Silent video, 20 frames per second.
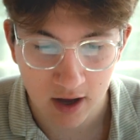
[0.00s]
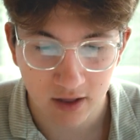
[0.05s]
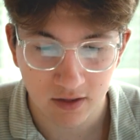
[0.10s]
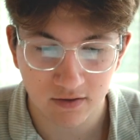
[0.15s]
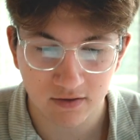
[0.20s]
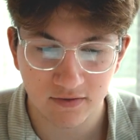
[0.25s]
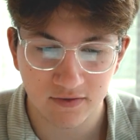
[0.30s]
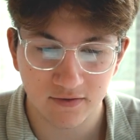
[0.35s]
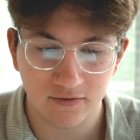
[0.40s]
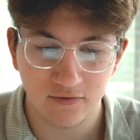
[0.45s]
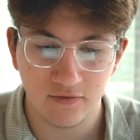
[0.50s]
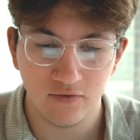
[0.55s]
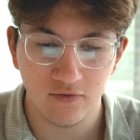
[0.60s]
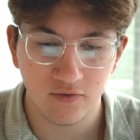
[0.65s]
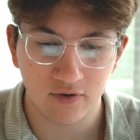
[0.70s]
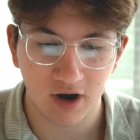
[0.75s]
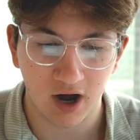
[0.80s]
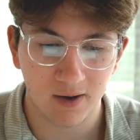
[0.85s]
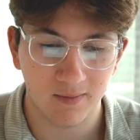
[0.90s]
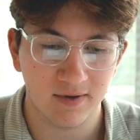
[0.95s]
there's two
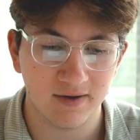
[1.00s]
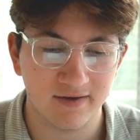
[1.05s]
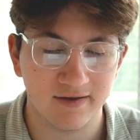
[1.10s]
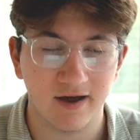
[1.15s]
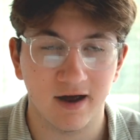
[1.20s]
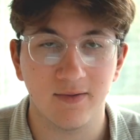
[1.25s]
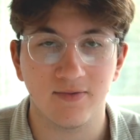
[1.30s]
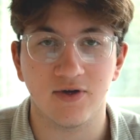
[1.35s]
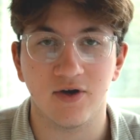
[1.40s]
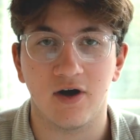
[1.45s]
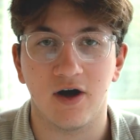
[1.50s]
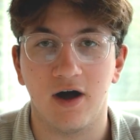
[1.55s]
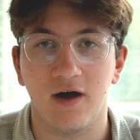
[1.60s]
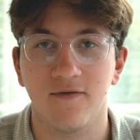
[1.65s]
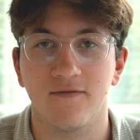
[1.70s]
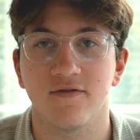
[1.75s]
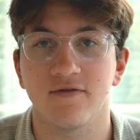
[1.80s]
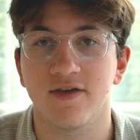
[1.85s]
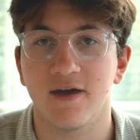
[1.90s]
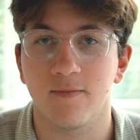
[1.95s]
common types of
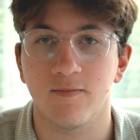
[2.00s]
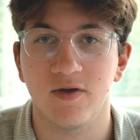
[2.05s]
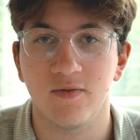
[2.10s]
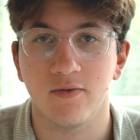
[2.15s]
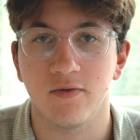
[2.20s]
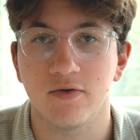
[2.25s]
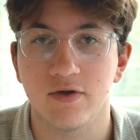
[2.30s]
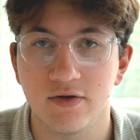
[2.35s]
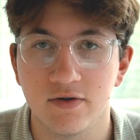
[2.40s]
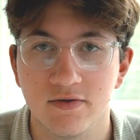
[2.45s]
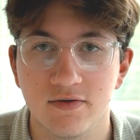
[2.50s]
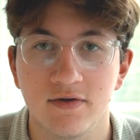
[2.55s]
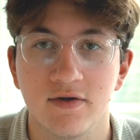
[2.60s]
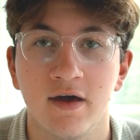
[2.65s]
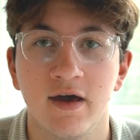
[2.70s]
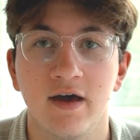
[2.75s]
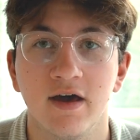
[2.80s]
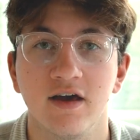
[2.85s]
offers that people use,